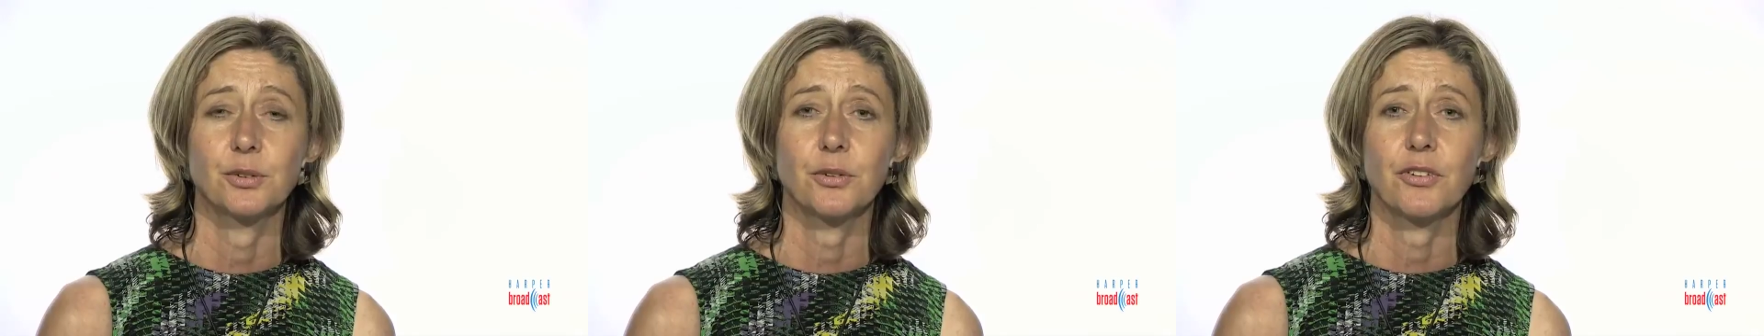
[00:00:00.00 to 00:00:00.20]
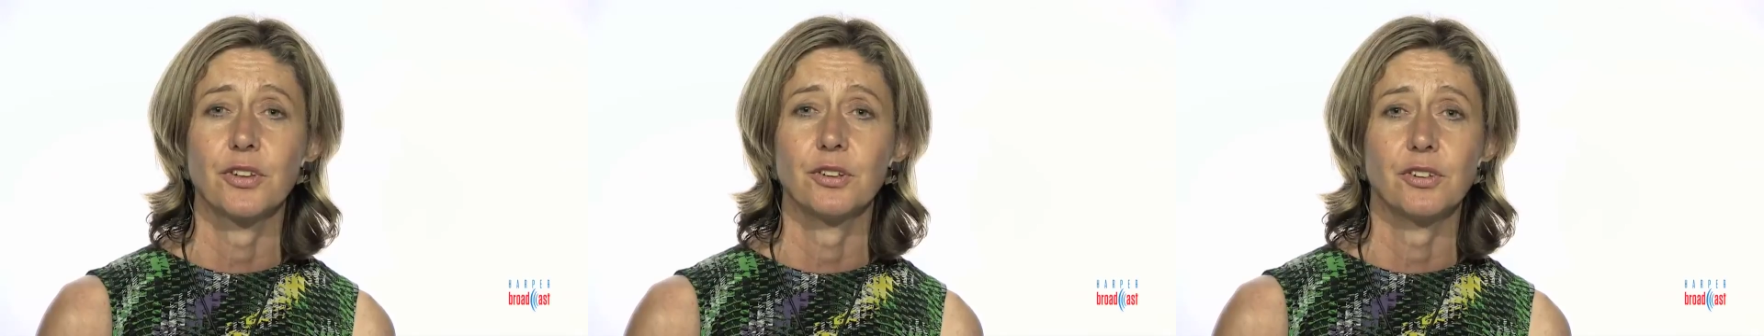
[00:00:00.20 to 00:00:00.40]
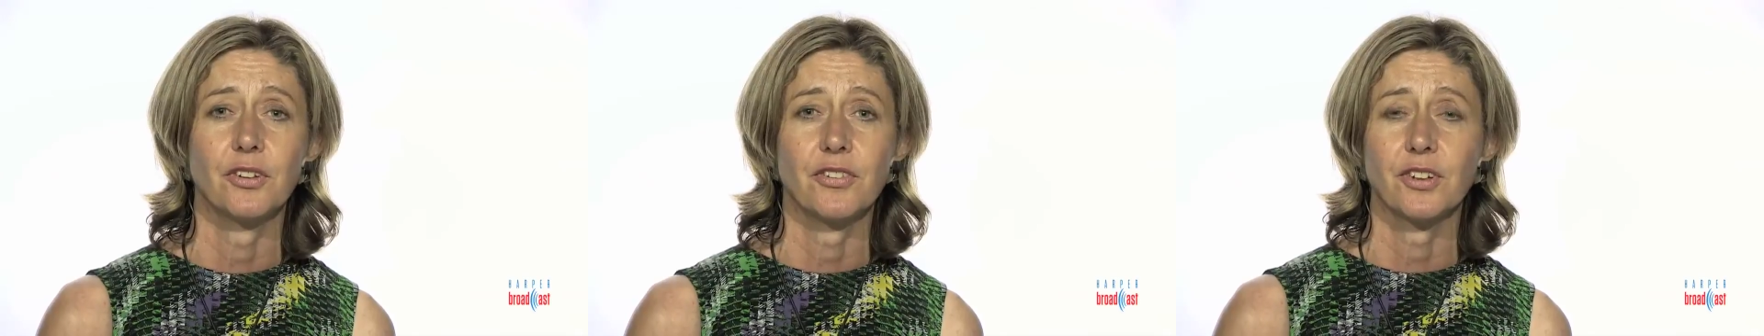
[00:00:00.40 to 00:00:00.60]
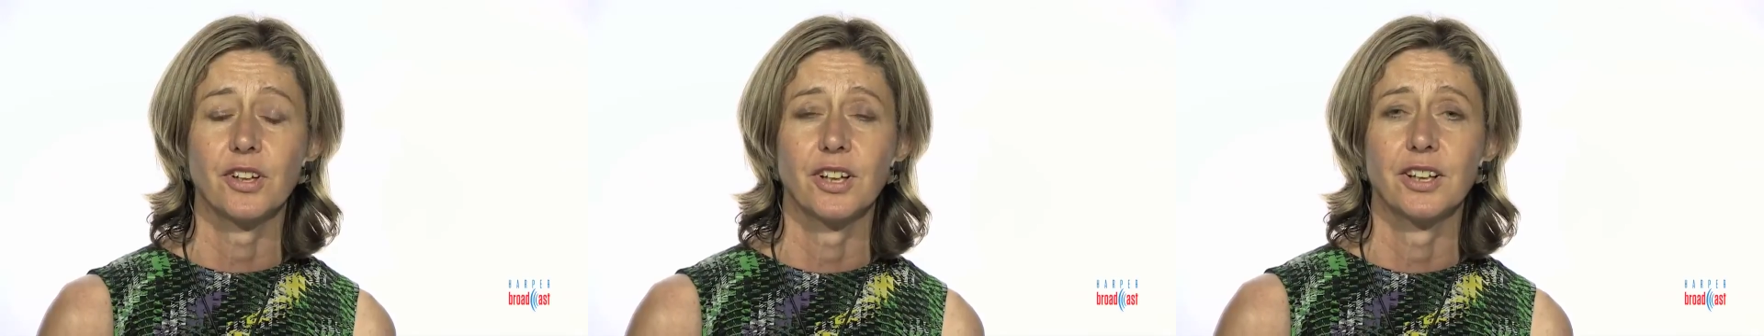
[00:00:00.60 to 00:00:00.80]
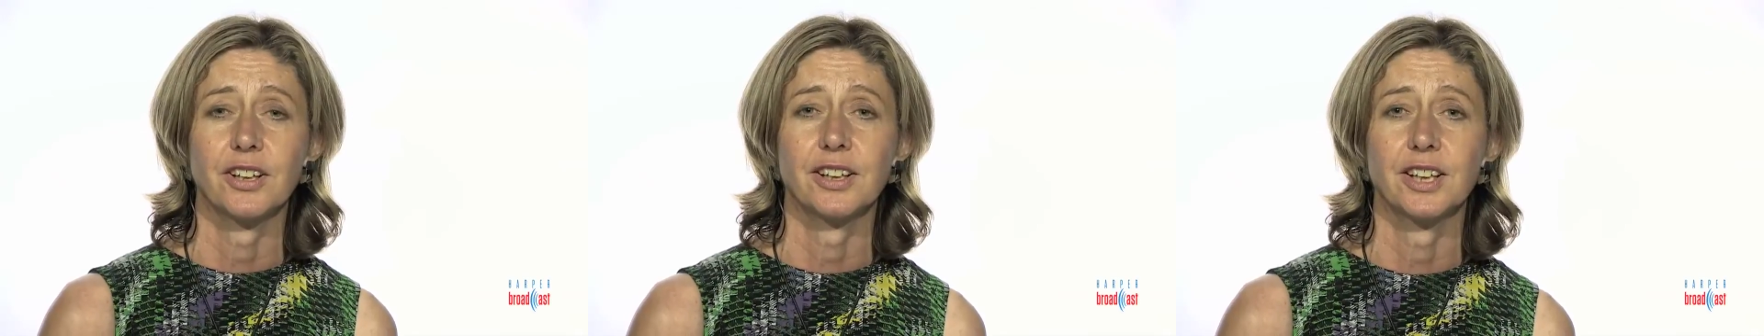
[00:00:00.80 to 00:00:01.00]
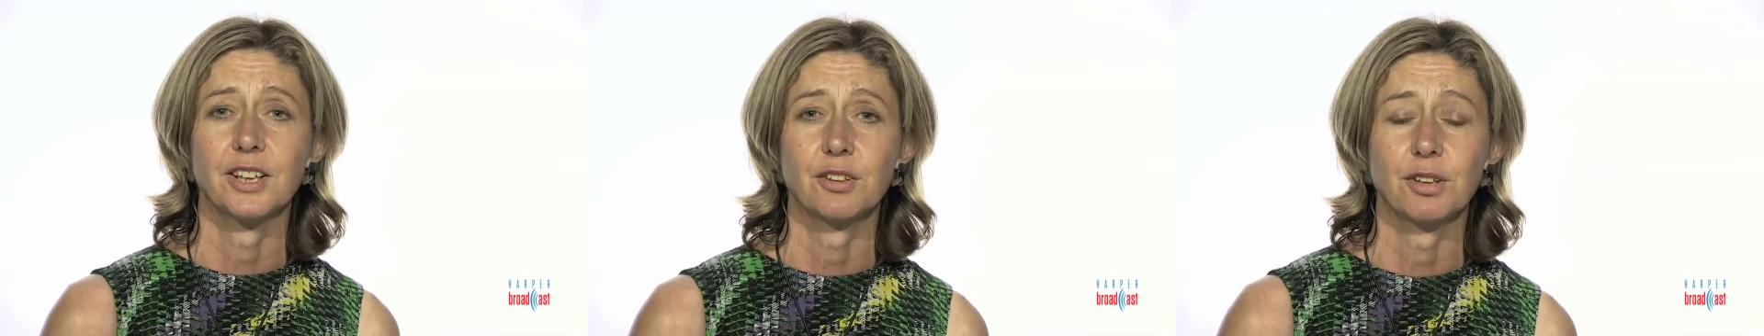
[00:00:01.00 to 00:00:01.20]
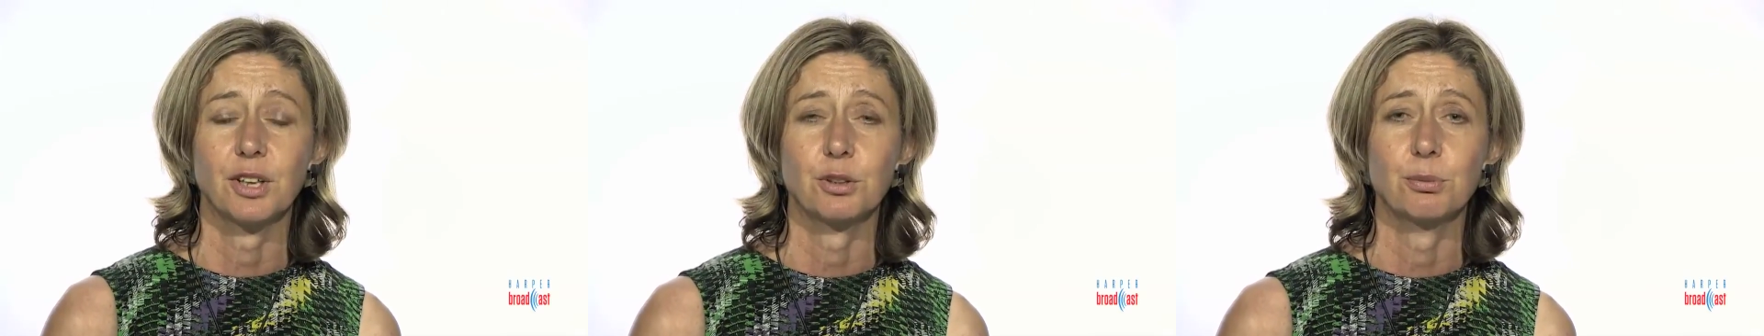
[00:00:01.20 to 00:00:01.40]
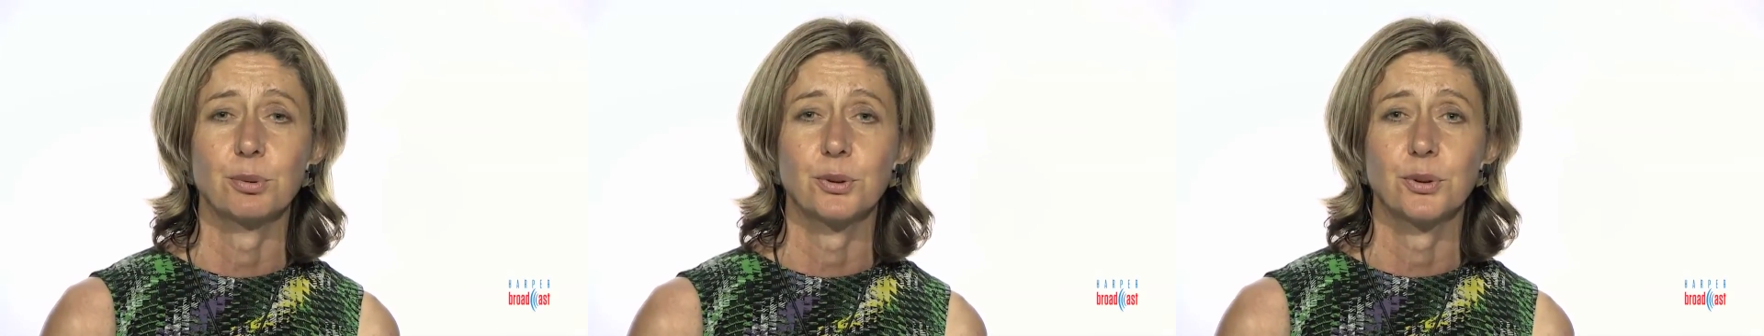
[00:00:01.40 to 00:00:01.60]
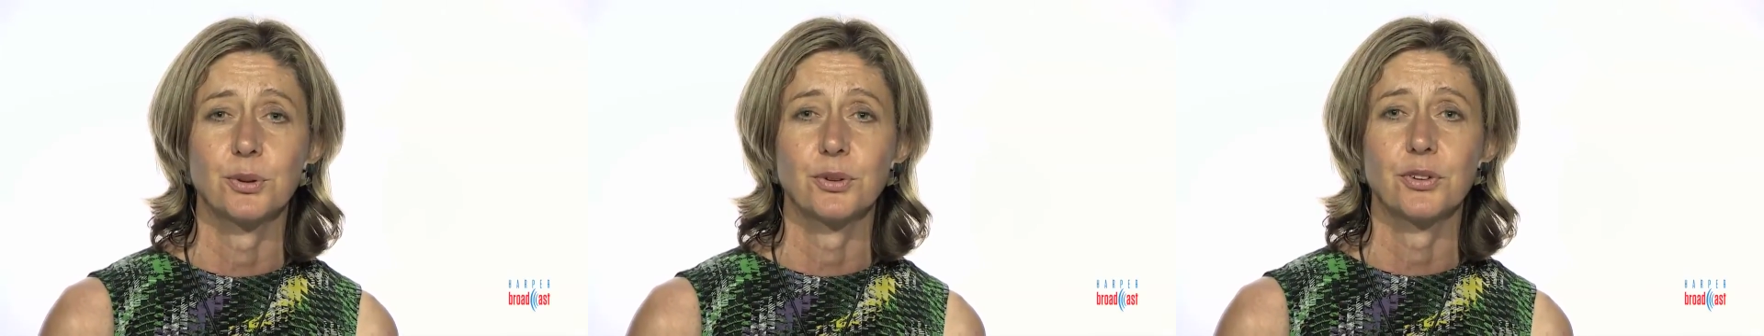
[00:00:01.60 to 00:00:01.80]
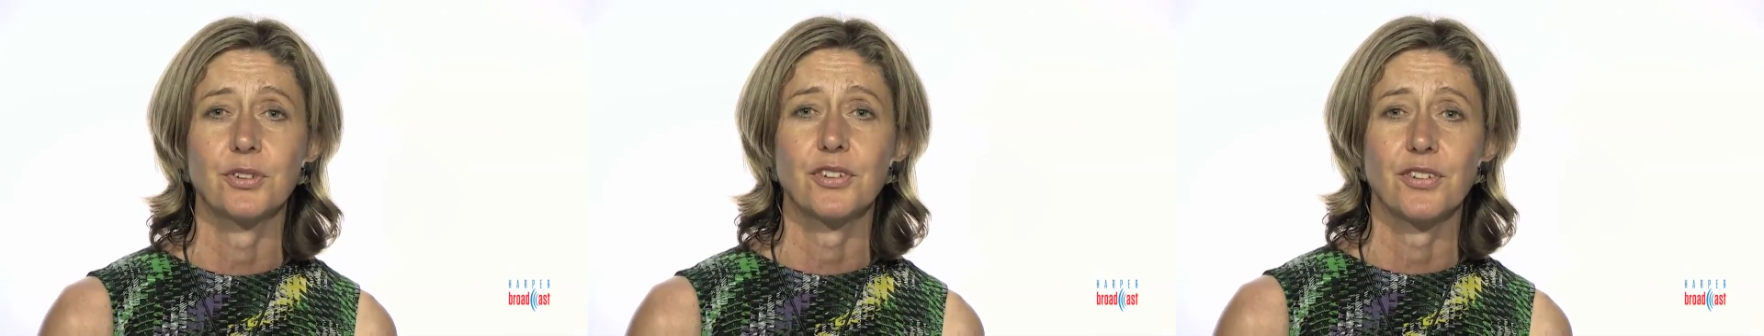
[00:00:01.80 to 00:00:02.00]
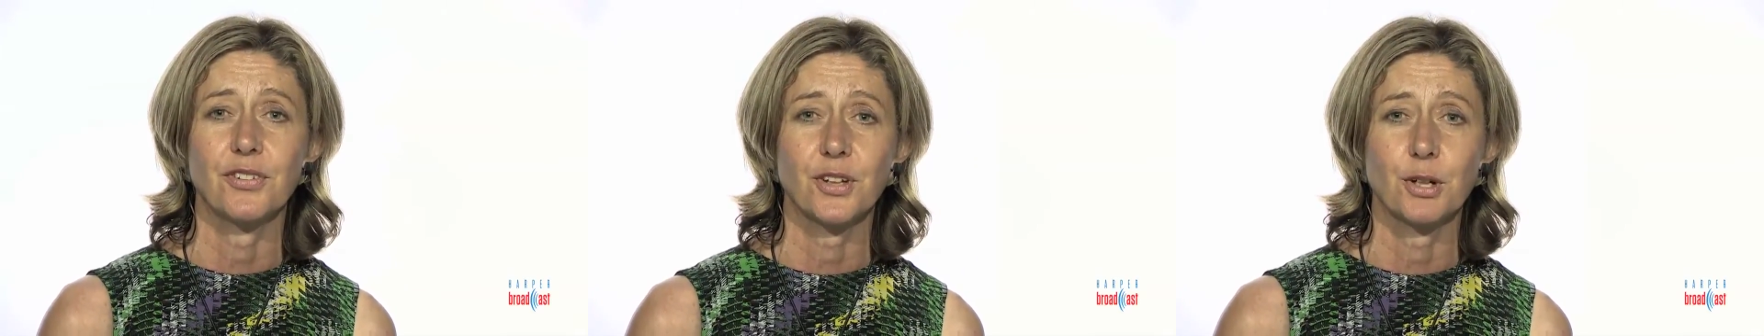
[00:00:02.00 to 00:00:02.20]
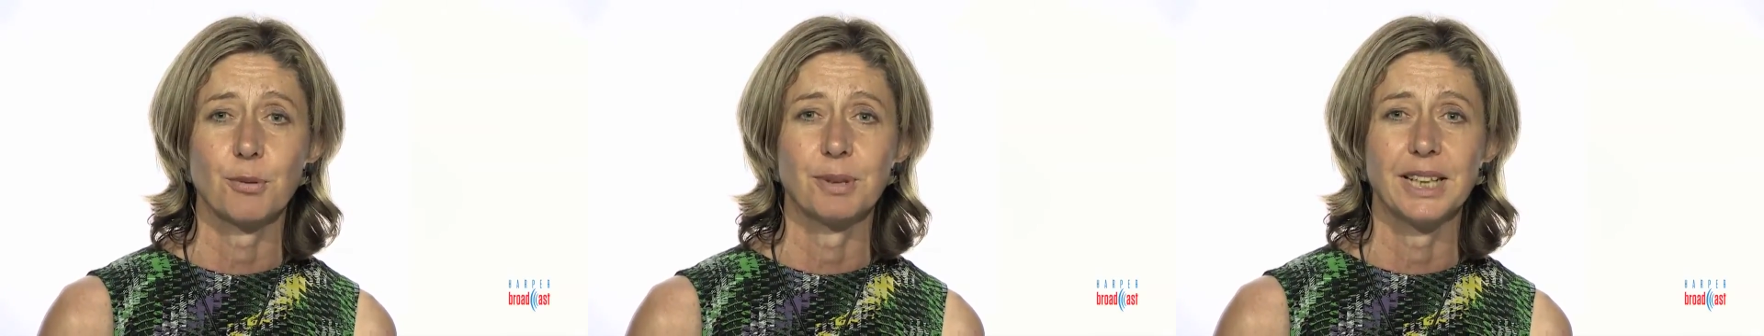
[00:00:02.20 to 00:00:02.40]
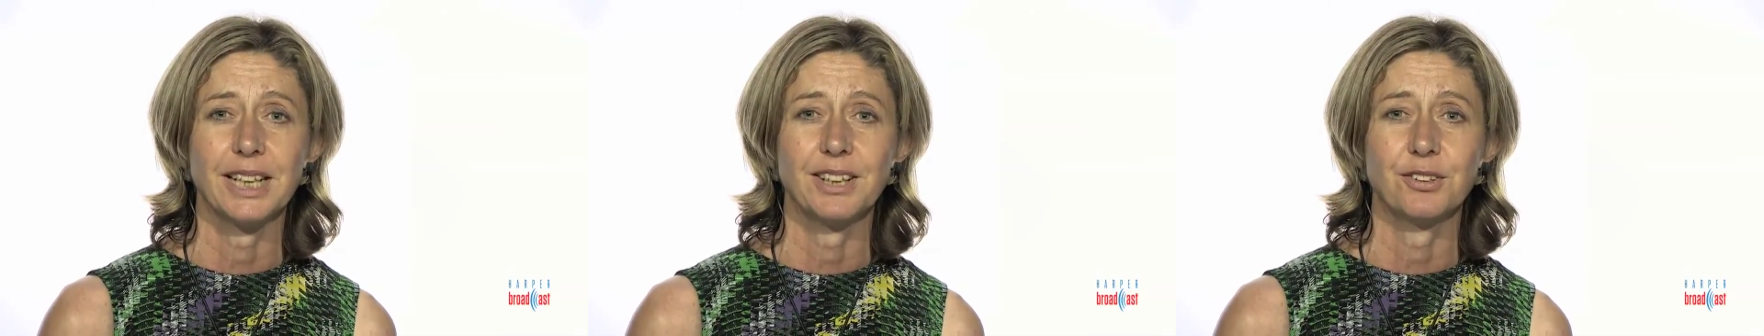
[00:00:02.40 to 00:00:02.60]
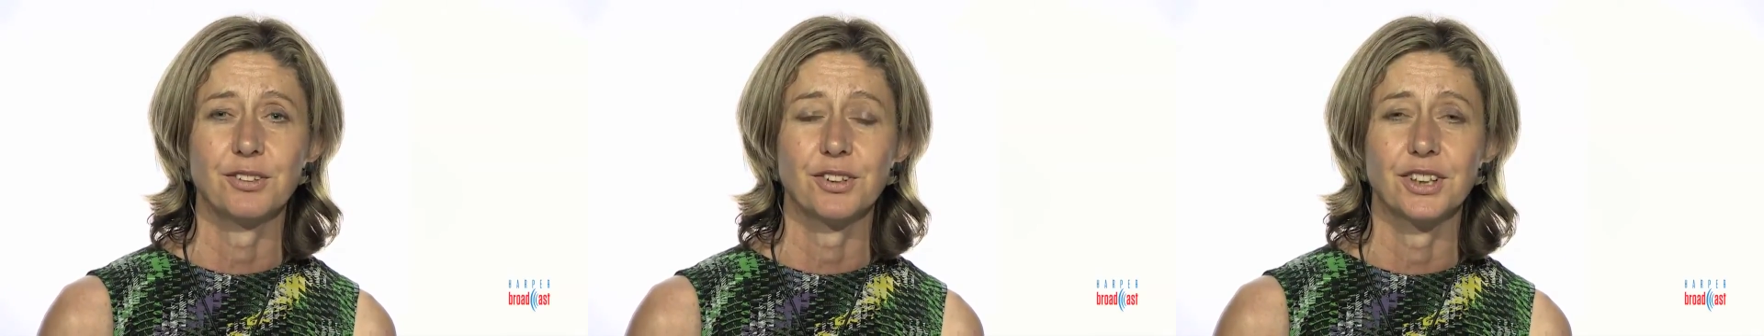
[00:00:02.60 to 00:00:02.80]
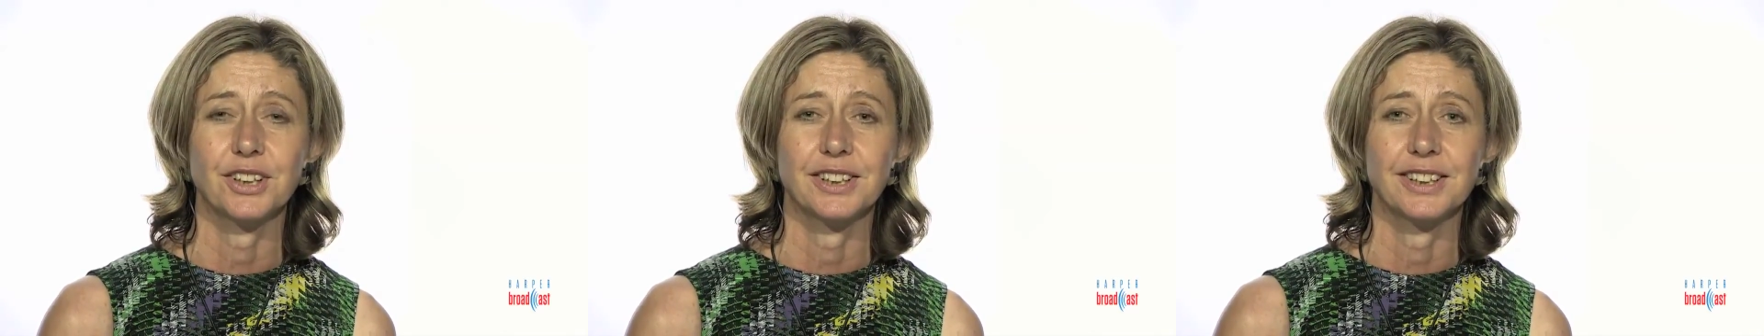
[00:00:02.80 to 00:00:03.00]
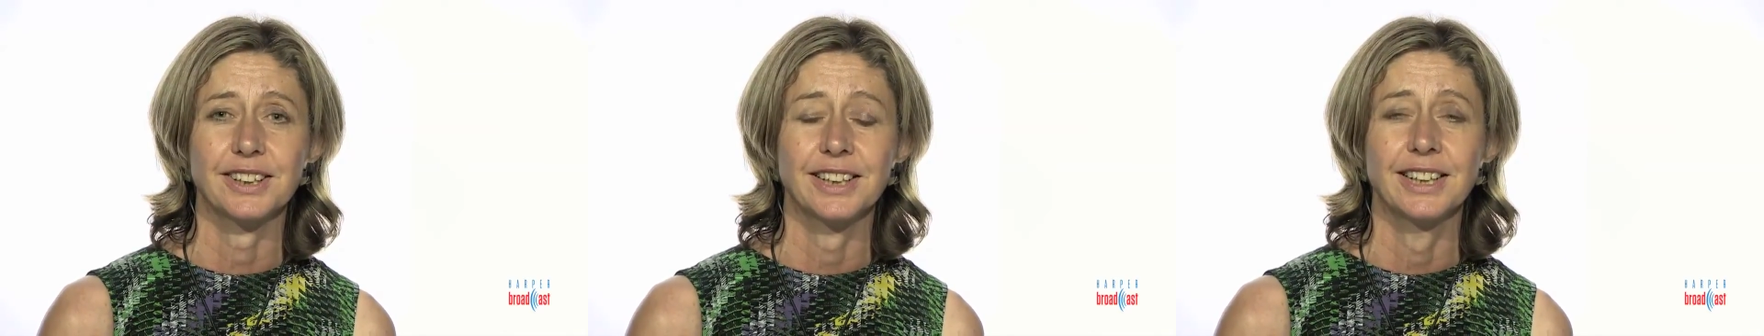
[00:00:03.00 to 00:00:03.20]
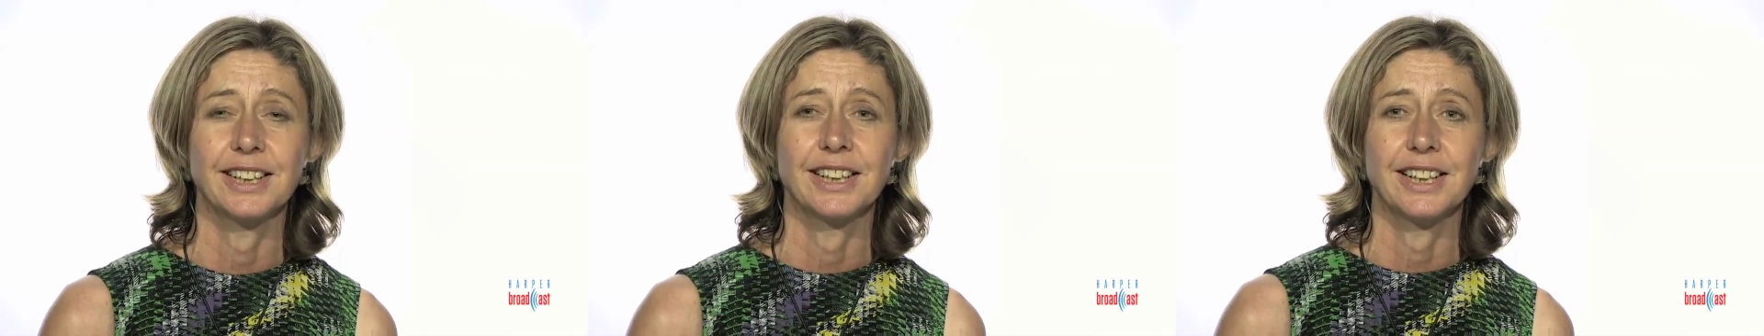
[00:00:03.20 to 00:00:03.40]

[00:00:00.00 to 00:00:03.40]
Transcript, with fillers: also just her incredible determination